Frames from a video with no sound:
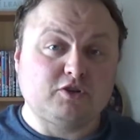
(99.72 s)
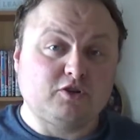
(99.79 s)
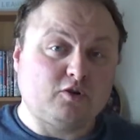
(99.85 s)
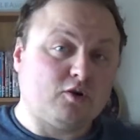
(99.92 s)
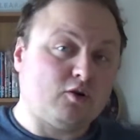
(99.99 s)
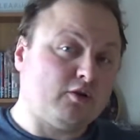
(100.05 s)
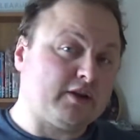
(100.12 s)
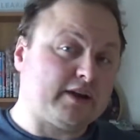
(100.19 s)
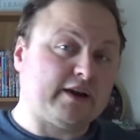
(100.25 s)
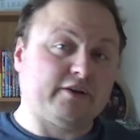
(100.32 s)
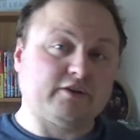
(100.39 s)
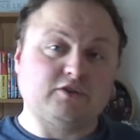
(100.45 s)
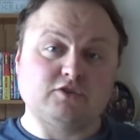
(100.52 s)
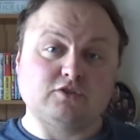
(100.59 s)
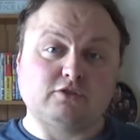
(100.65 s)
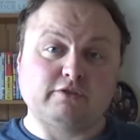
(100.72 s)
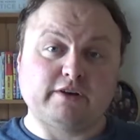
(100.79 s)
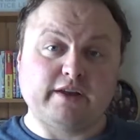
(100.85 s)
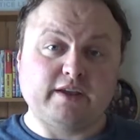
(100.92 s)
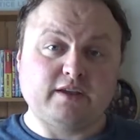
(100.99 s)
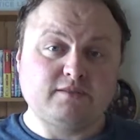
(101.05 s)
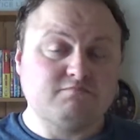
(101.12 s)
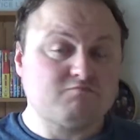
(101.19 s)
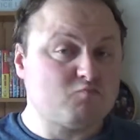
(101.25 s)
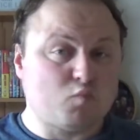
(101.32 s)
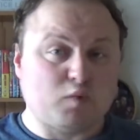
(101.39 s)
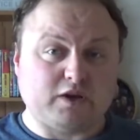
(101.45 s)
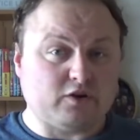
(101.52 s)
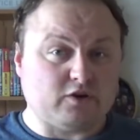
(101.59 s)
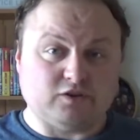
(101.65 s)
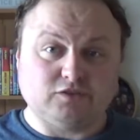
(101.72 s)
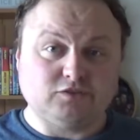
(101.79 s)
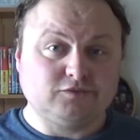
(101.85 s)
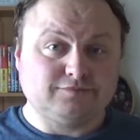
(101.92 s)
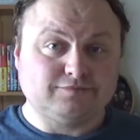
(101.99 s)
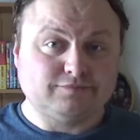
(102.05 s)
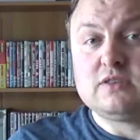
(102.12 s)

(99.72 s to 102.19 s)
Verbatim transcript: to know all the characters already. We don't.